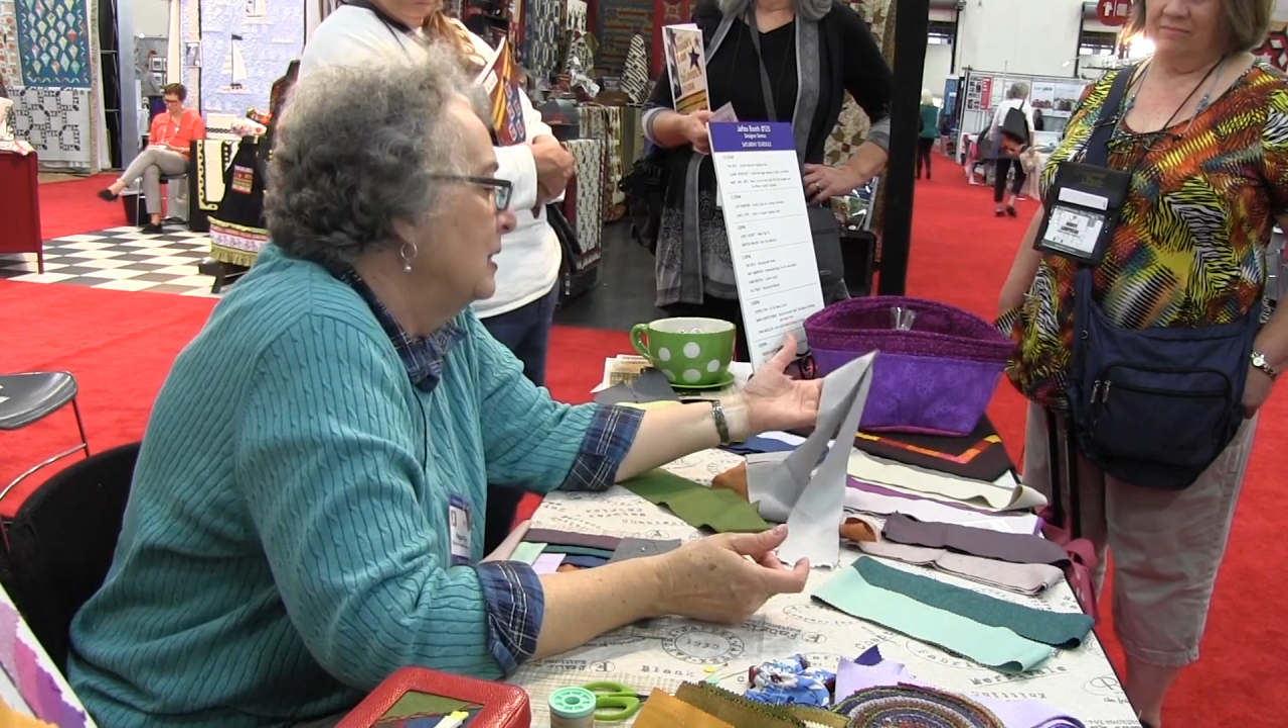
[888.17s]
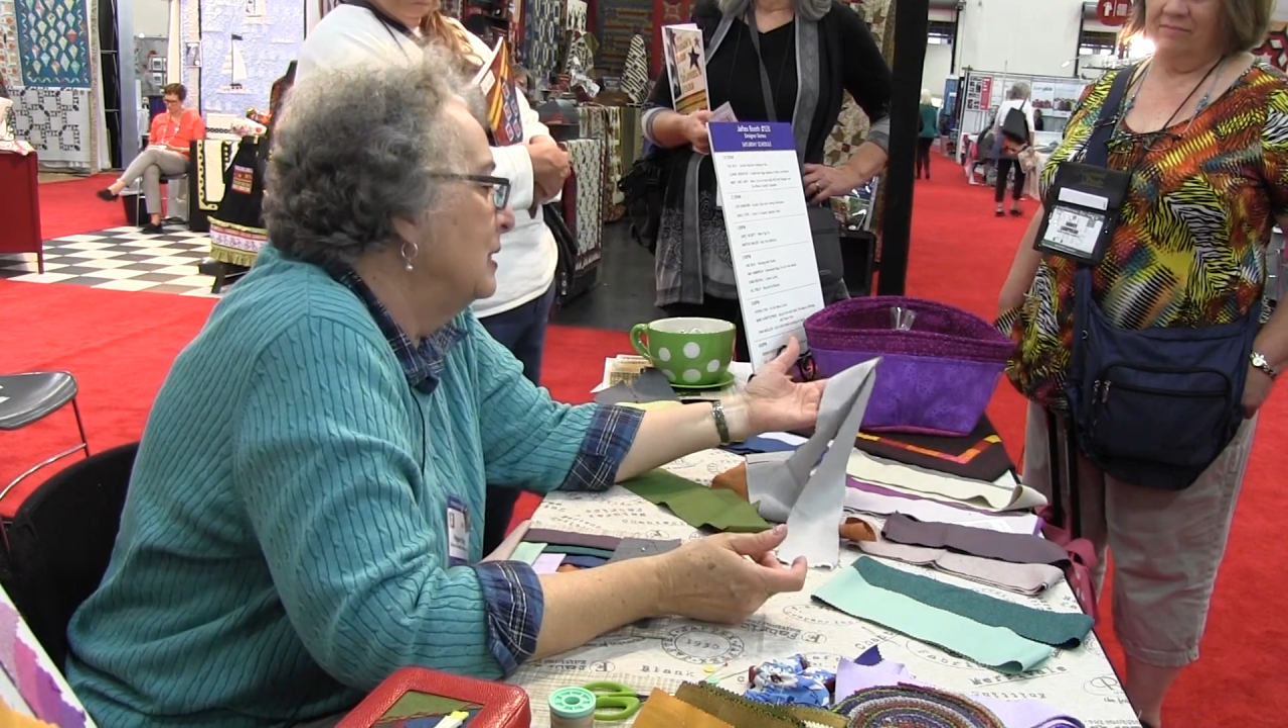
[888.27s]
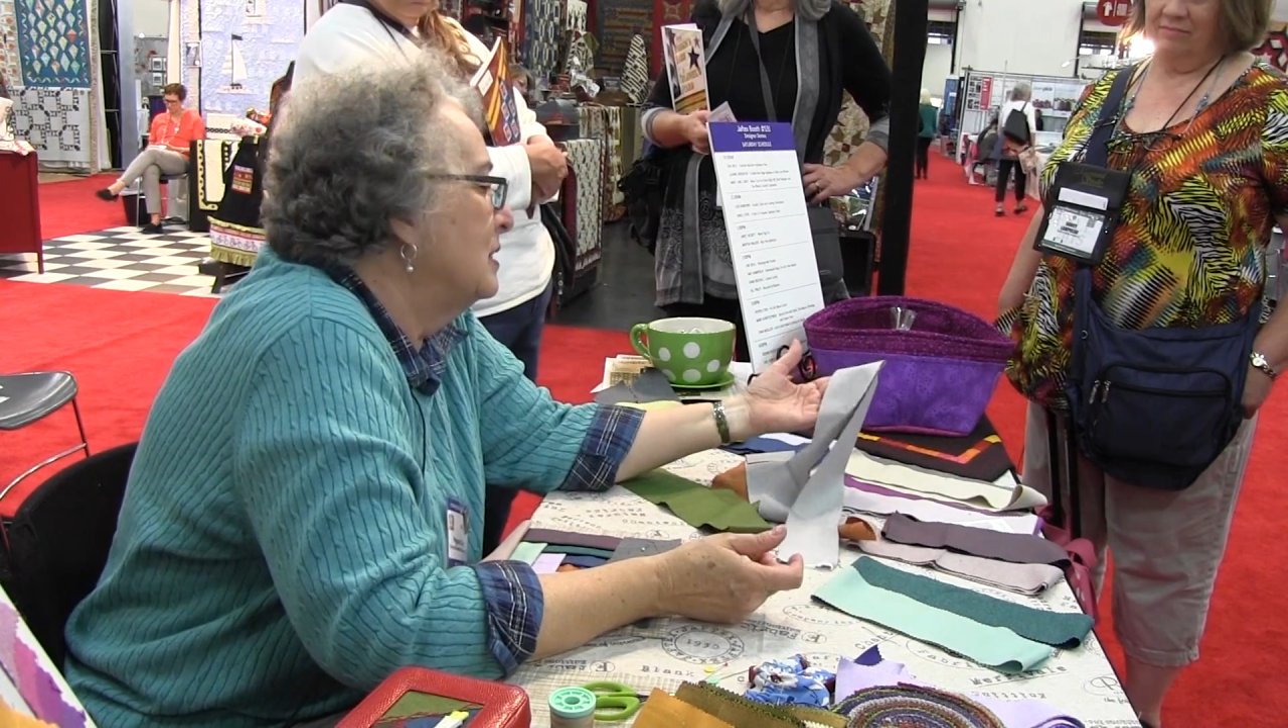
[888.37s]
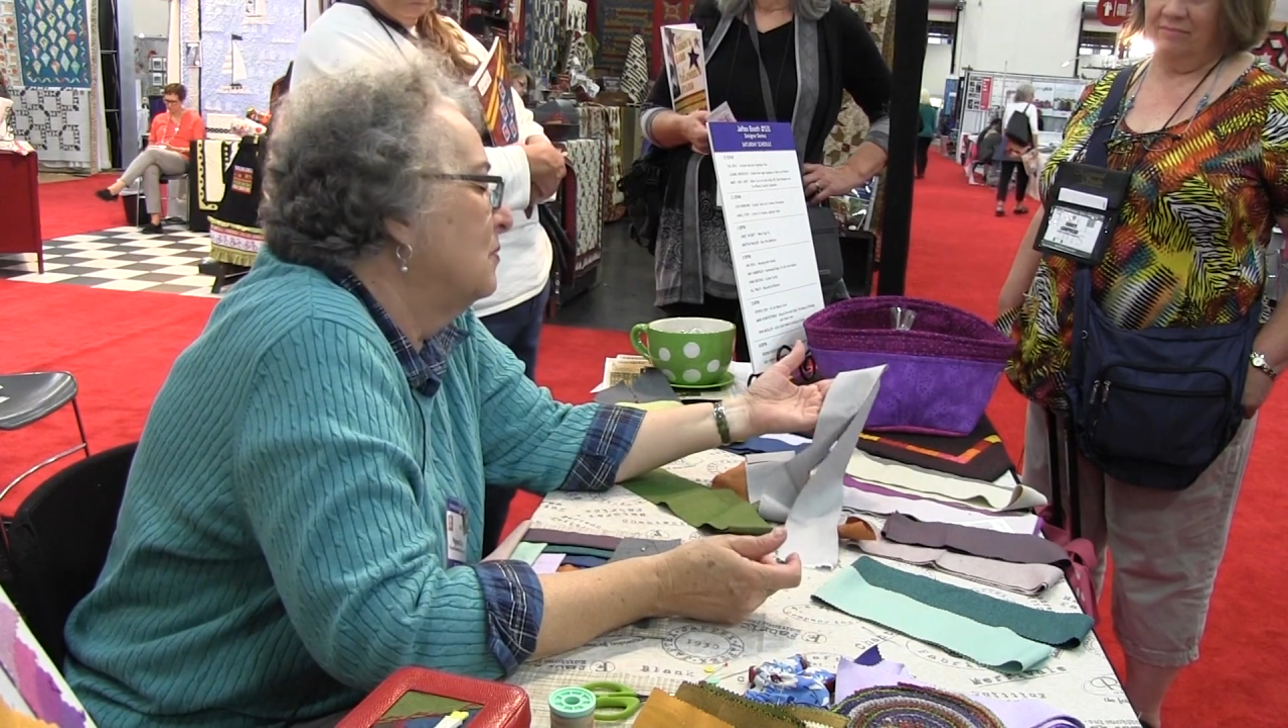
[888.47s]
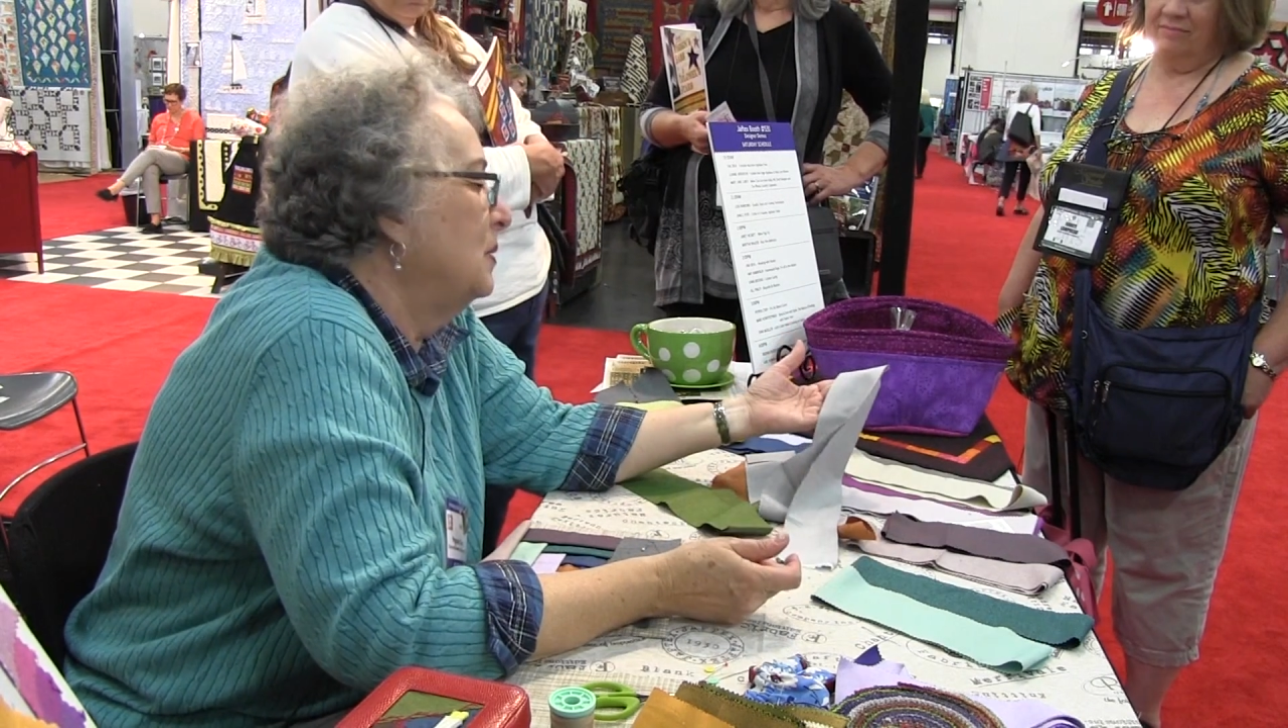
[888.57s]

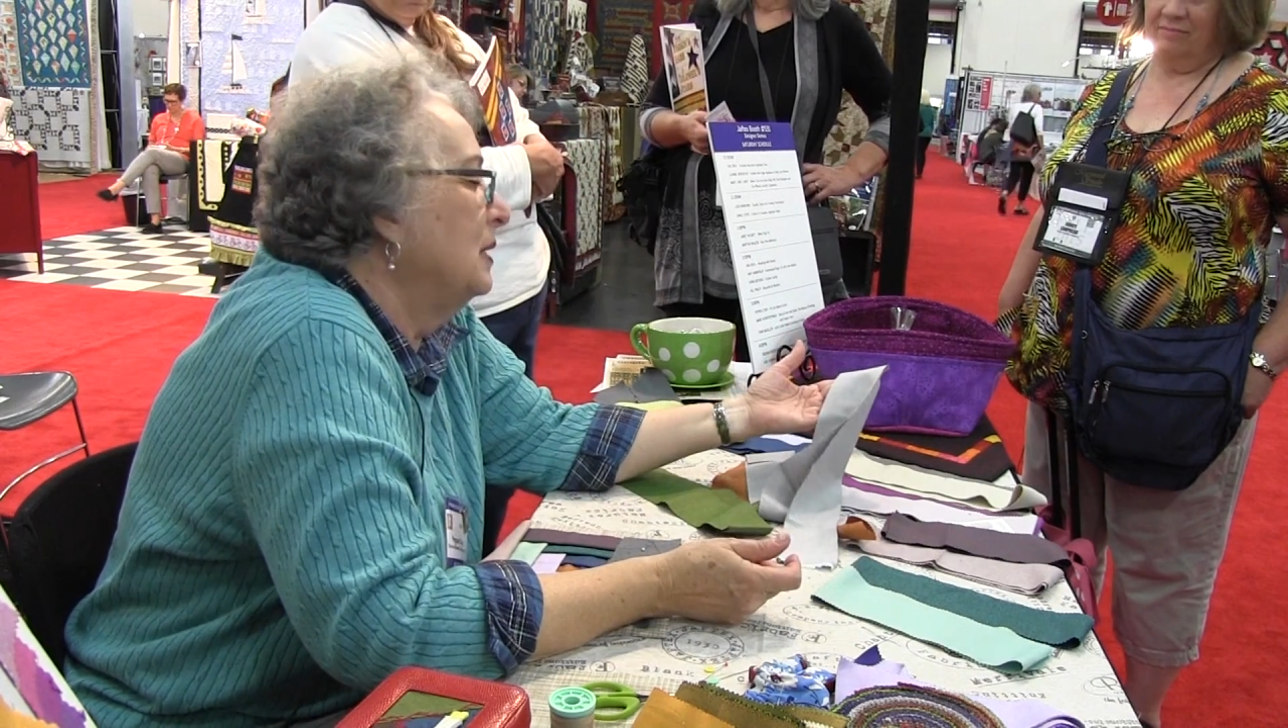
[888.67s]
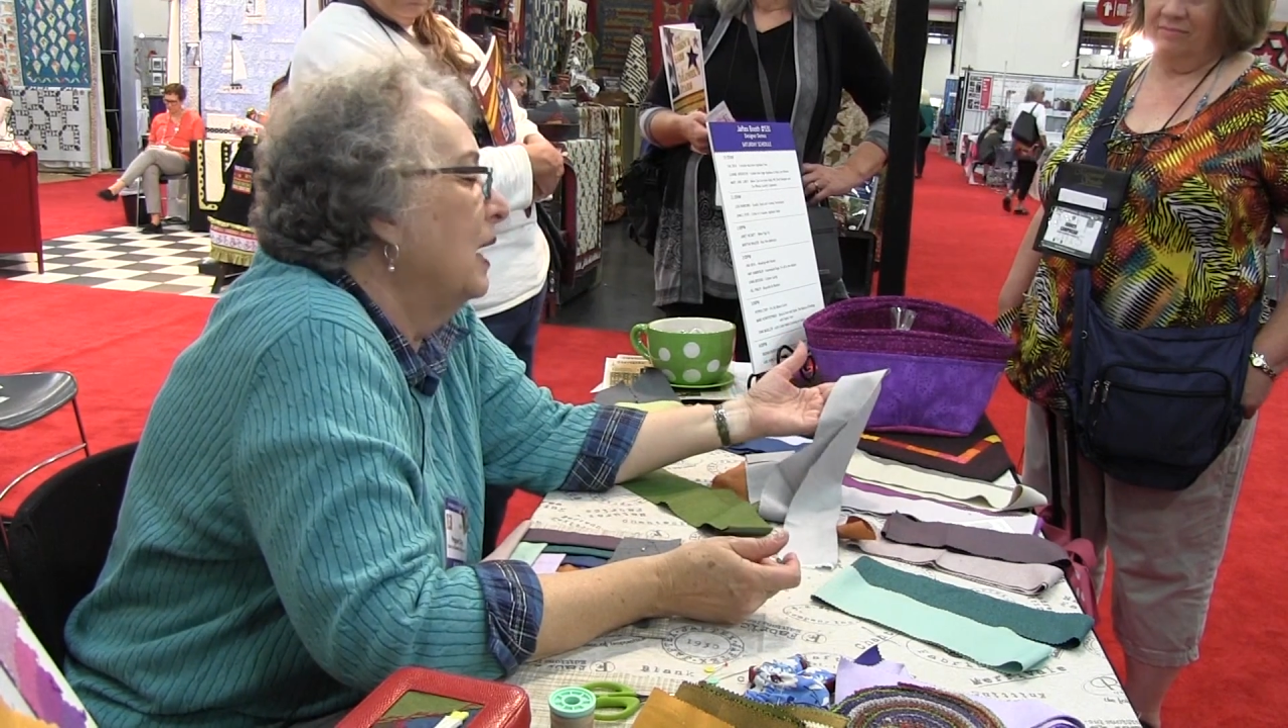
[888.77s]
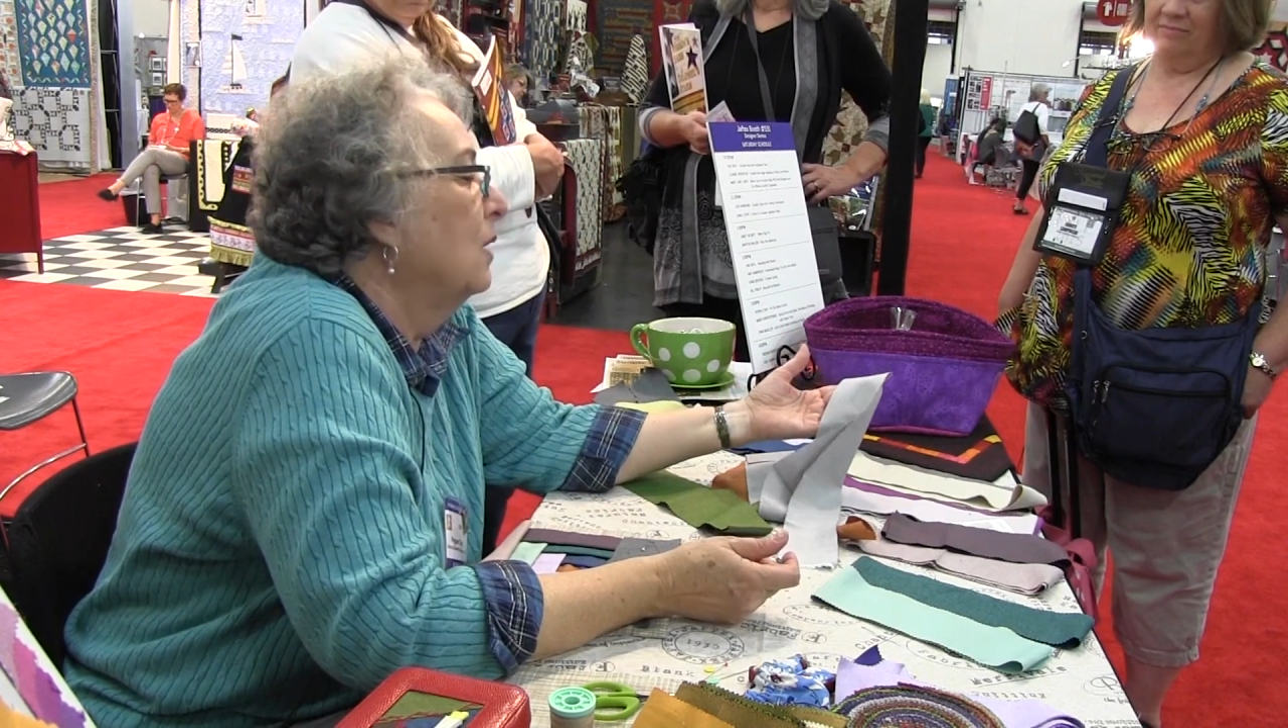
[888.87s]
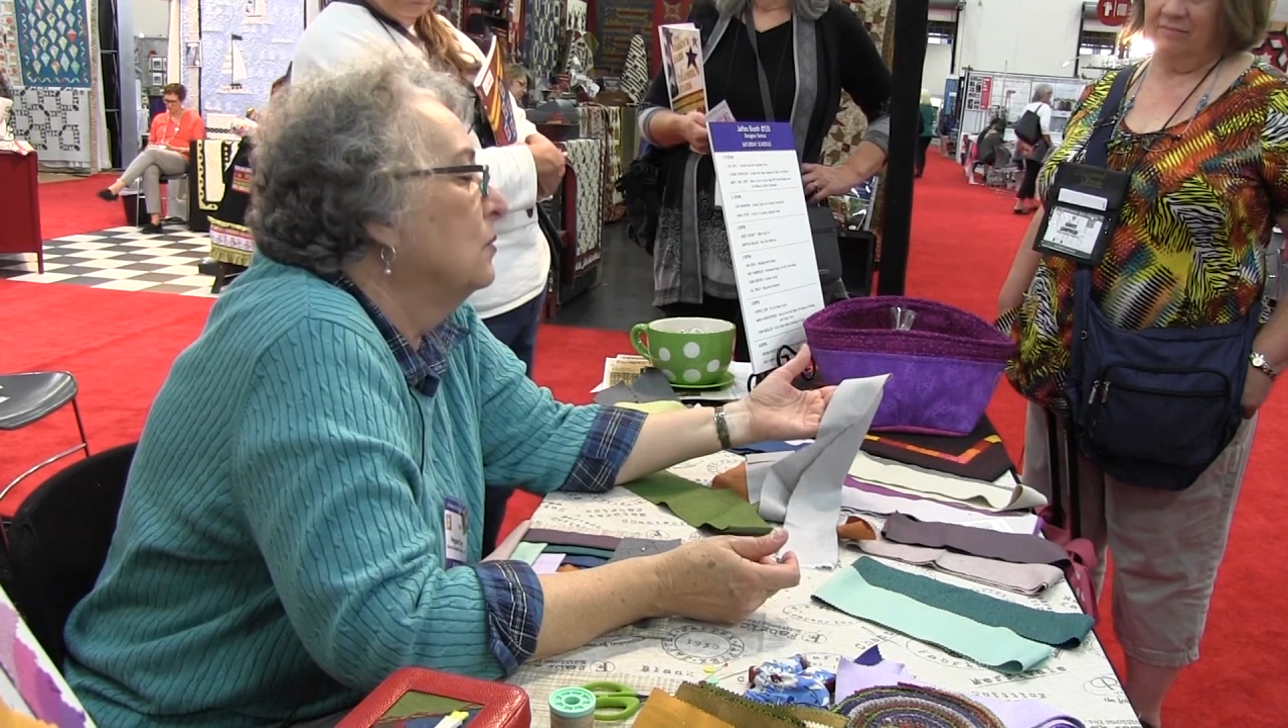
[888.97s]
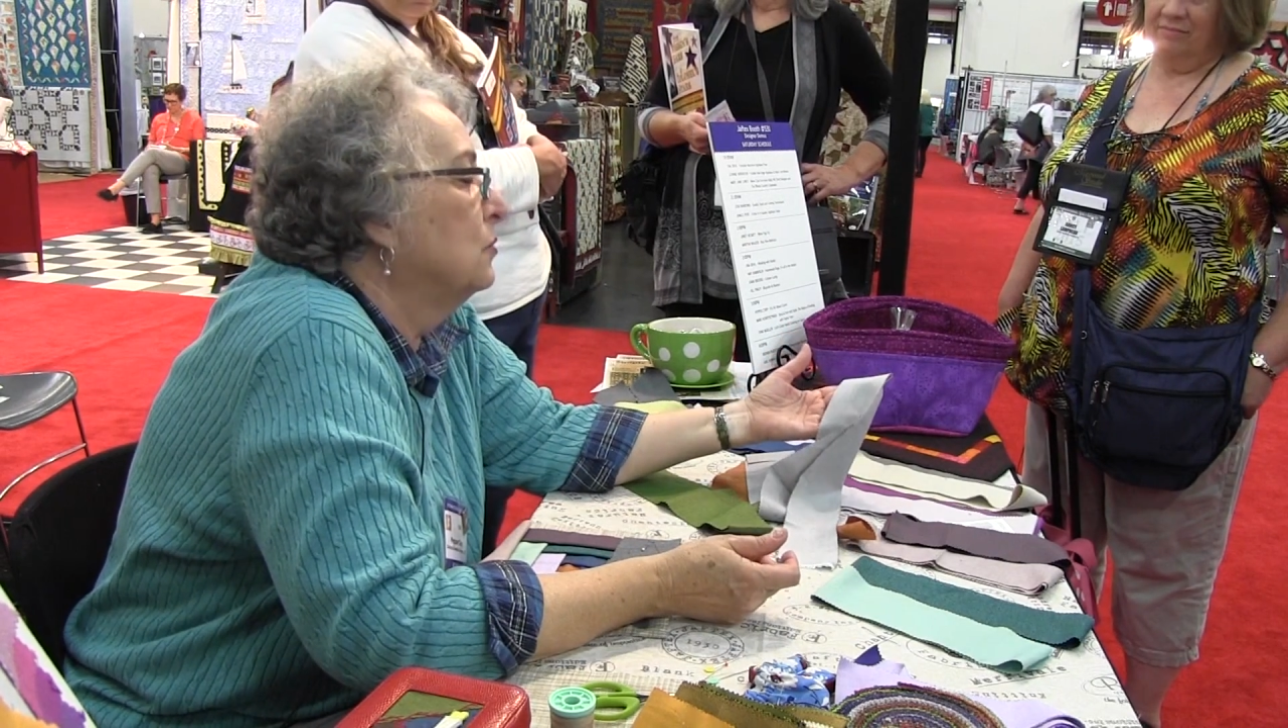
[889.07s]
These have been
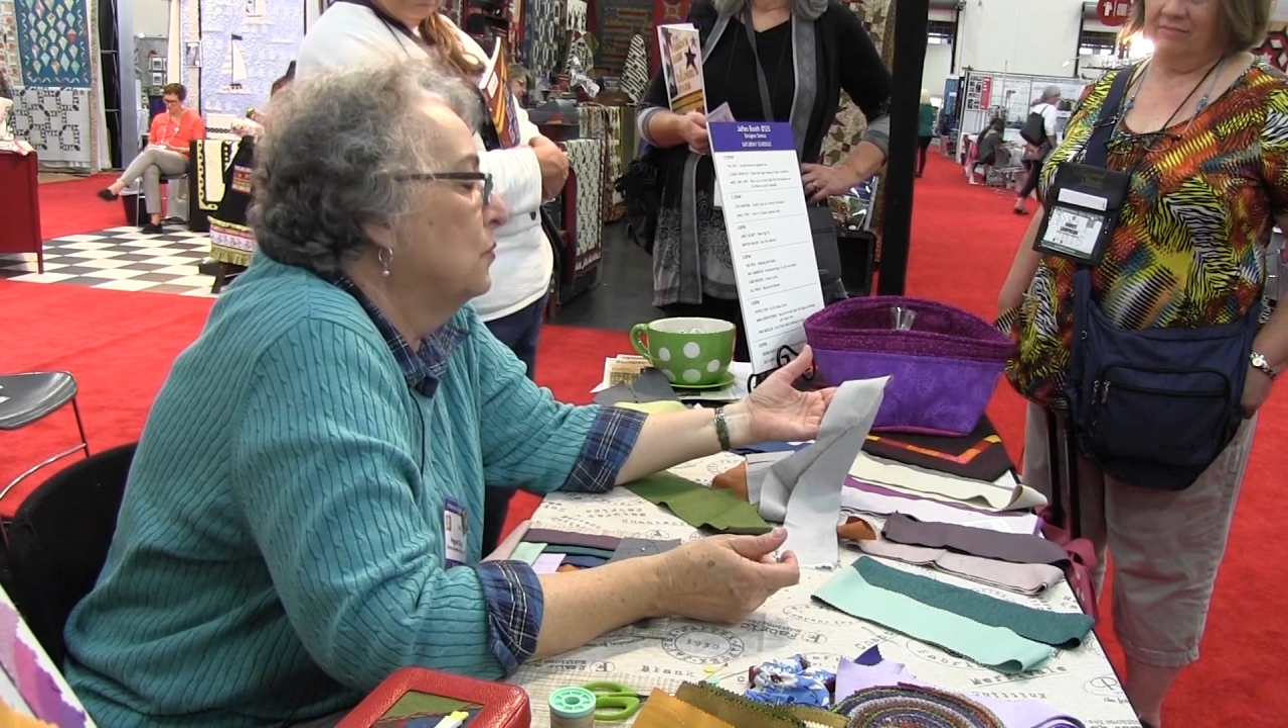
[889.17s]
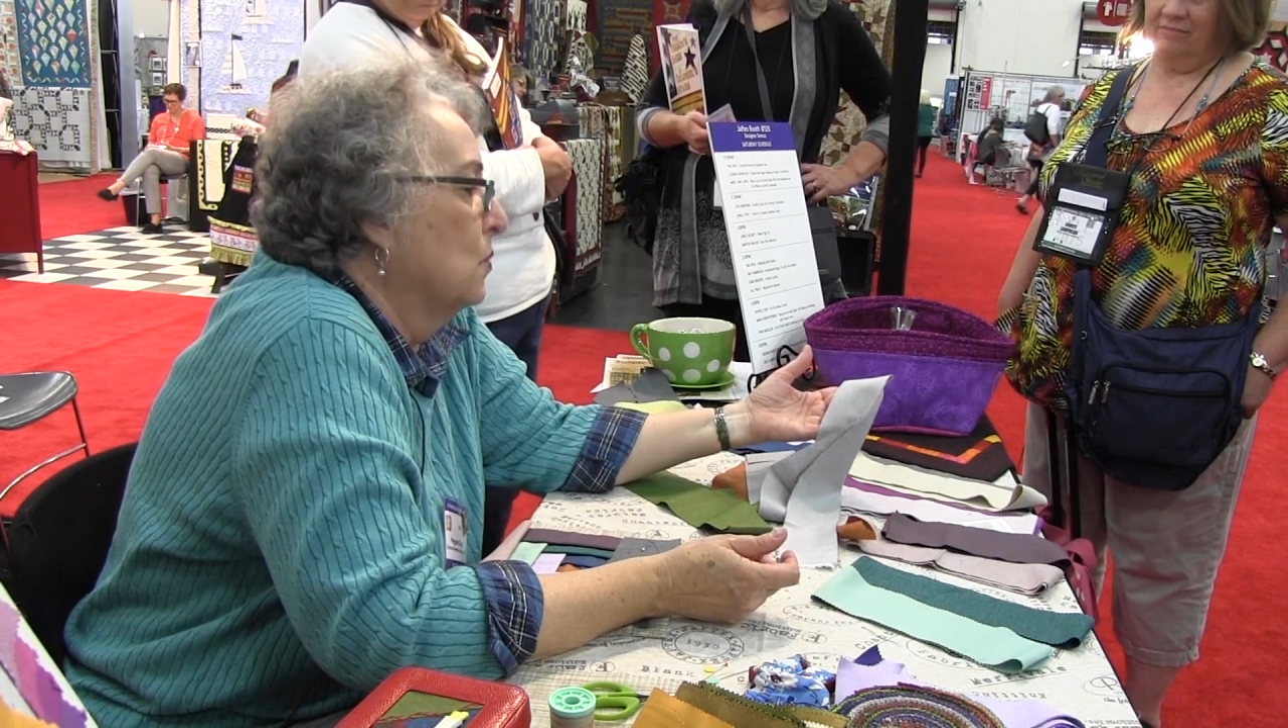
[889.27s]
out